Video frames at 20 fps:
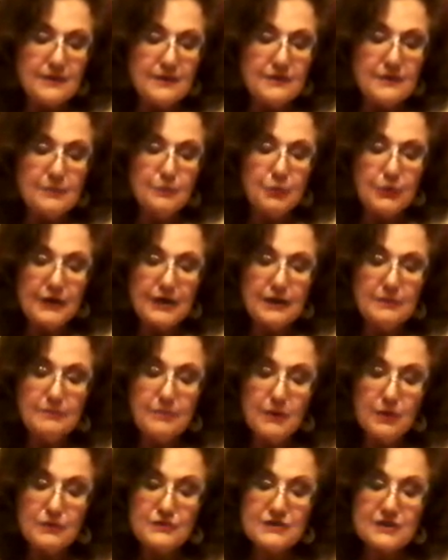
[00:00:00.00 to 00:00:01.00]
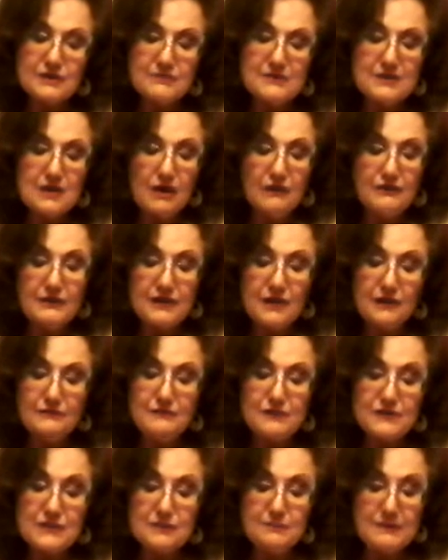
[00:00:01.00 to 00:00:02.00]
The boy composed himself enough
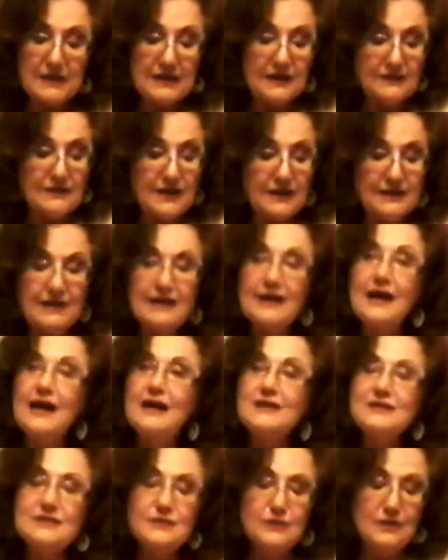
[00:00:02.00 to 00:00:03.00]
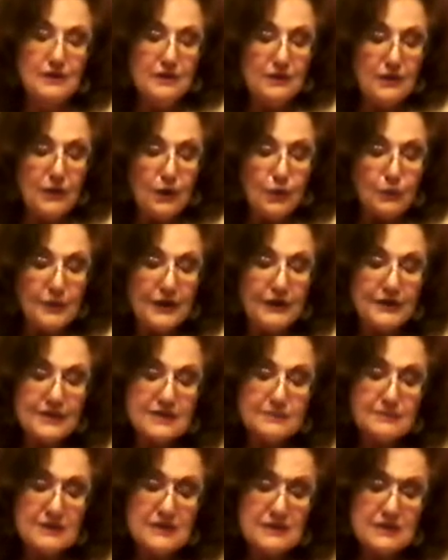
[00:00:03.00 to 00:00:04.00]
to speak, and then he asked, "Where
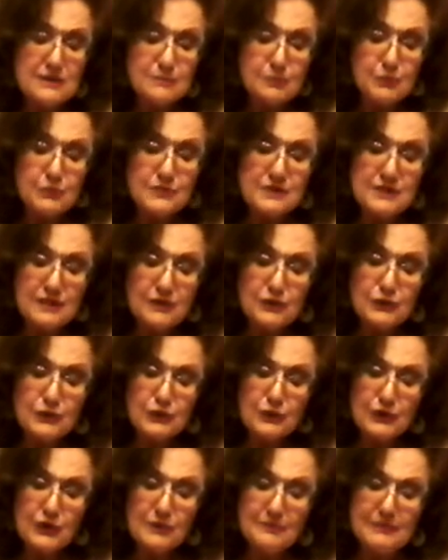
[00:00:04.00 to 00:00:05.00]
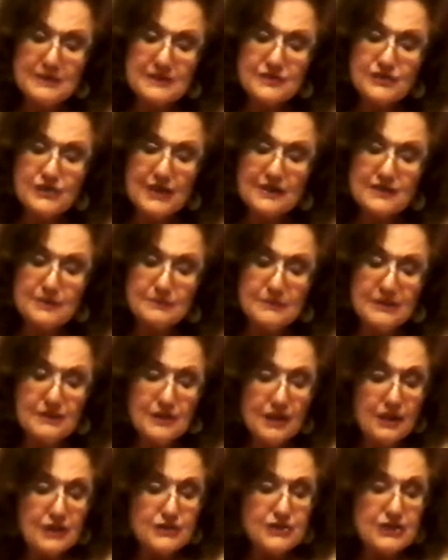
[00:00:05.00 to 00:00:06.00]
is Mrs. Booth's little girl, Miss Jessamine?
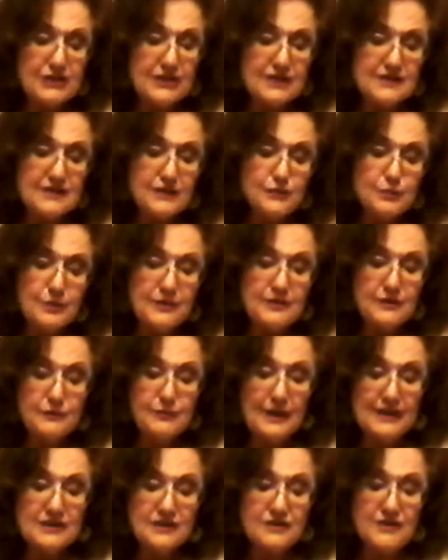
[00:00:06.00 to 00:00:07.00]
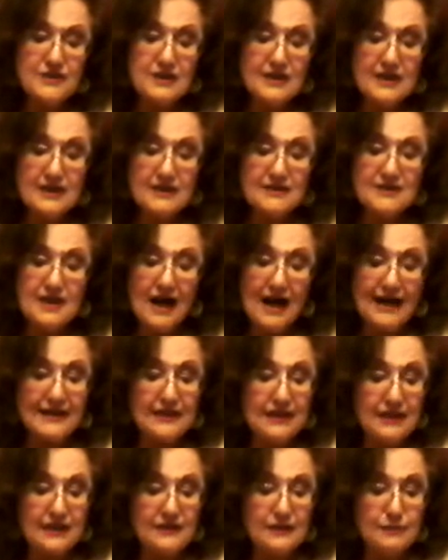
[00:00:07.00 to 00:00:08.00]
She isn't with the rest of the kids
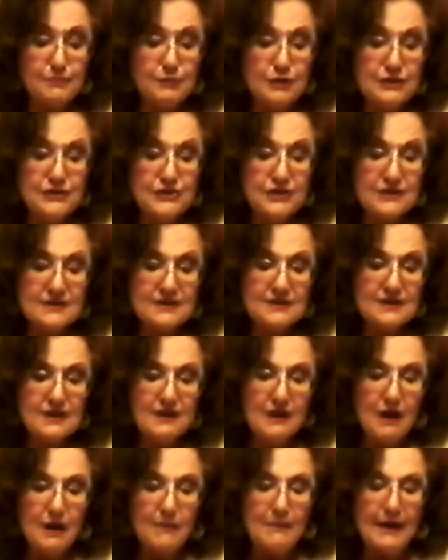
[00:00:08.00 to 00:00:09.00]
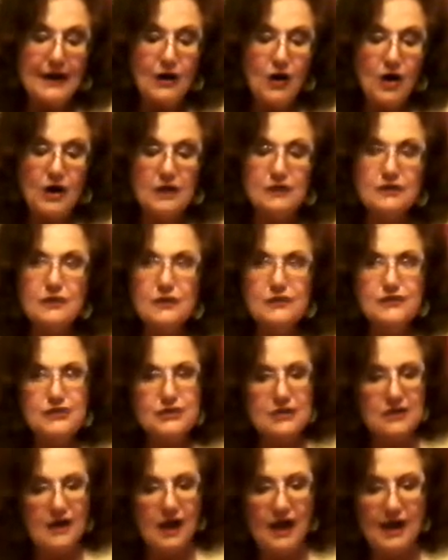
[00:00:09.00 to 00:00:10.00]
hiding in the bushes." My heart
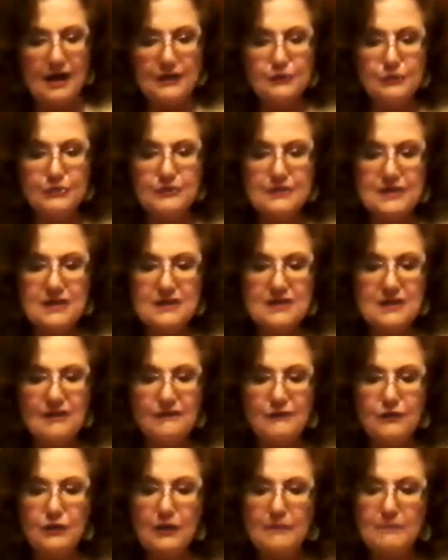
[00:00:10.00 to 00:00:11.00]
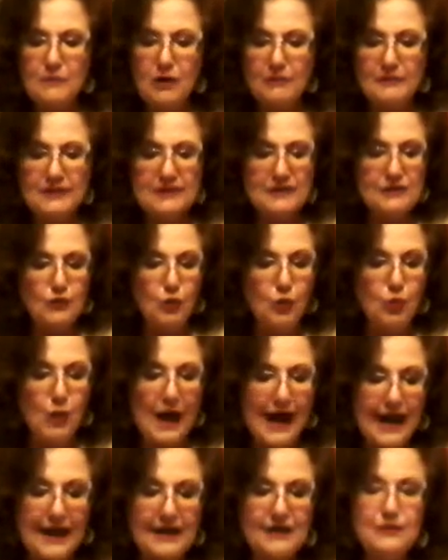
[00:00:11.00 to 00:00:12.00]
lurched, and I grew dizzy for a moment. The
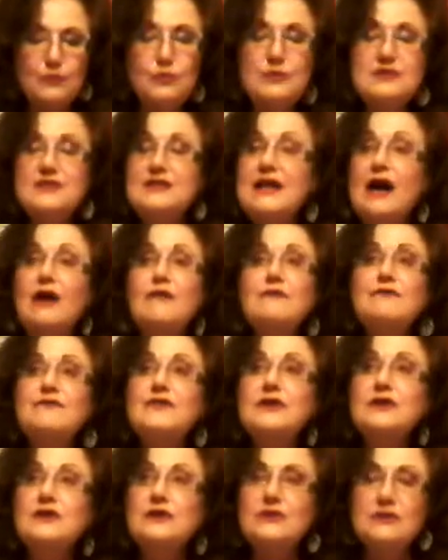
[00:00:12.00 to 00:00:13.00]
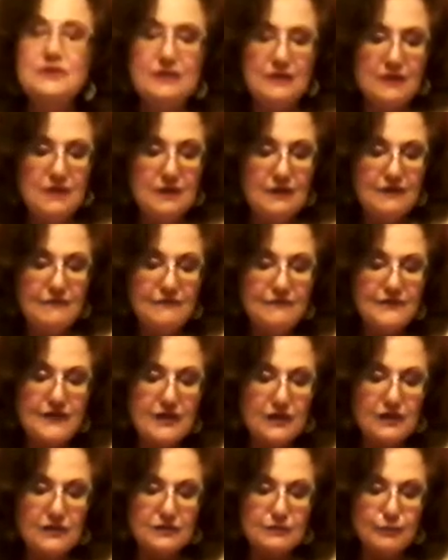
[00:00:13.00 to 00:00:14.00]
wagon was now filled
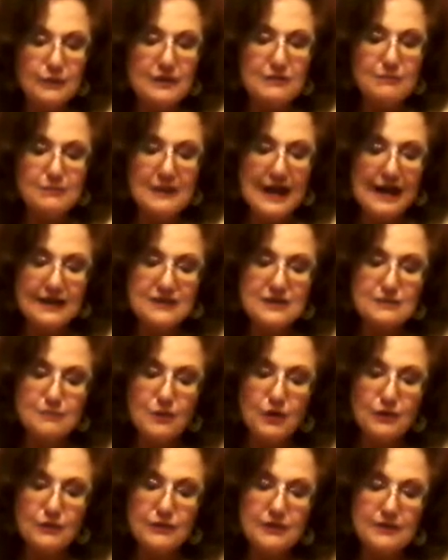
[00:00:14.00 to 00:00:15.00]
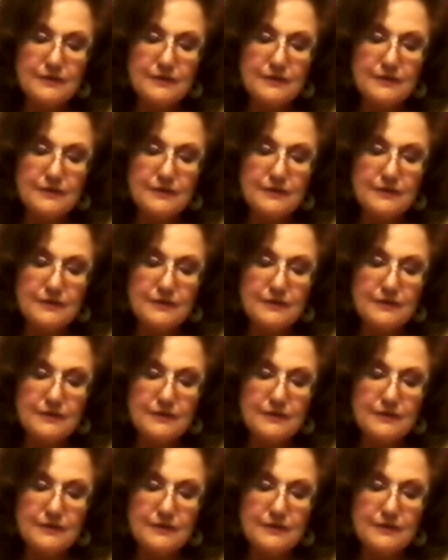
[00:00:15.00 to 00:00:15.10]
with black smoke.